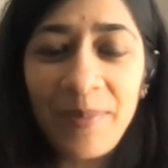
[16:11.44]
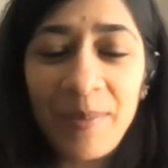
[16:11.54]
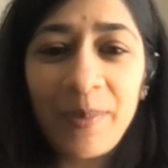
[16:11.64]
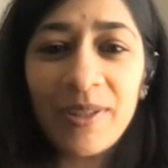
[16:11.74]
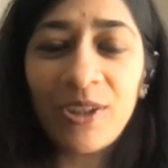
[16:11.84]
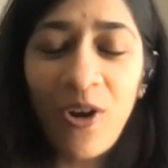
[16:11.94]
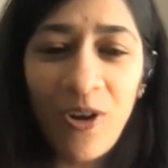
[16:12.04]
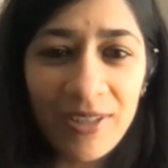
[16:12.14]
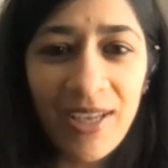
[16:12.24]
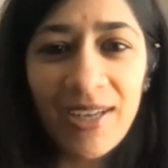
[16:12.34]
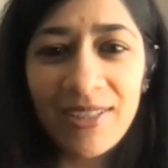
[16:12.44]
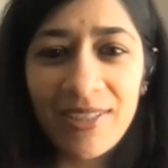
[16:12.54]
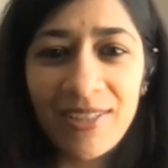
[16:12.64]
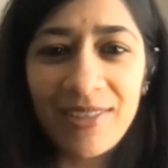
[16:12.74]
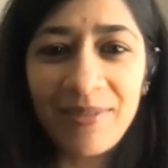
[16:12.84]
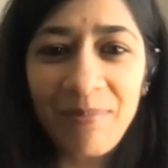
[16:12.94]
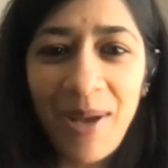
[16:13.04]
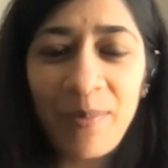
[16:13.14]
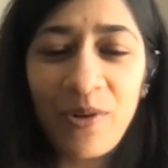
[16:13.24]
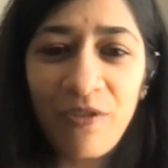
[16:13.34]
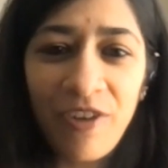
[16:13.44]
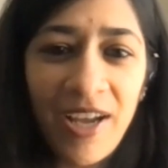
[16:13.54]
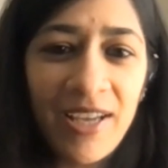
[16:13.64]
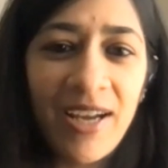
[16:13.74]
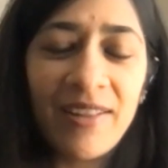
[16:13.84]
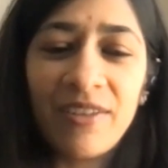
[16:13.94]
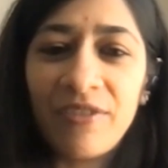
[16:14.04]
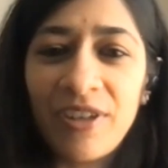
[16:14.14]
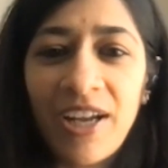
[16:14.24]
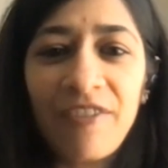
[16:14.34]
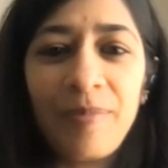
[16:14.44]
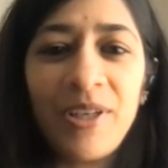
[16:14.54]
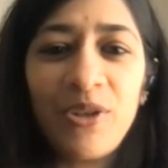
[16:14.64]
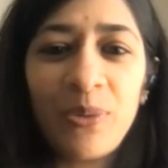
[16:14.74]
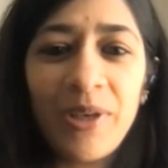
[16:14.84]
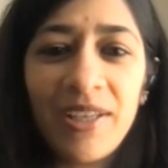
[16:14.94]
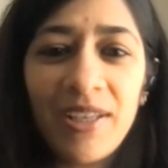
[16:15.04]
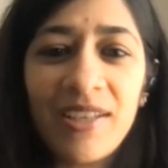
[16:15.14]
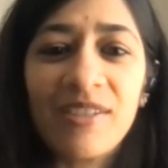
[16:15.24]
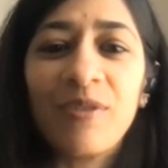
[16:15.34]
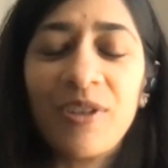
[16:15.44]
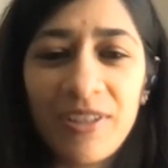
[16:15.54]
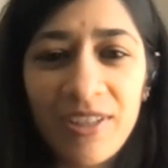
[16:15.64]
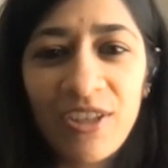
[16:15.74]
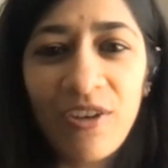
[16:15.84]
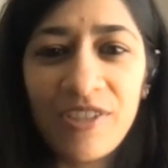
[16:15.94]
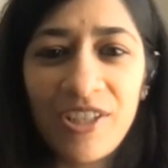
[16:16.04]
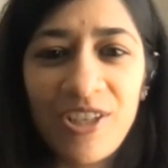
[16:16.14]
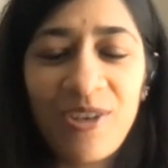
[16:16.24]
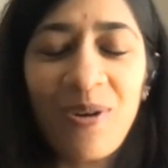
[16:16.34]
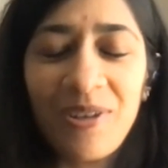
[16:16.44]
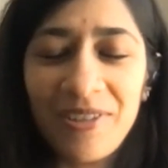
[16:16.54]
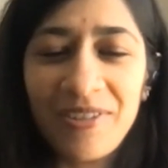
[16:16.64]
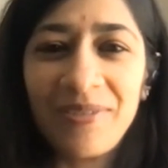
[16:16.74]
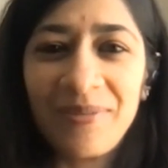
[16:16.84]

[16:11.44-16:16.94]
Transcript: people thought that my profile and the work I've been doing is worthy of such an honor.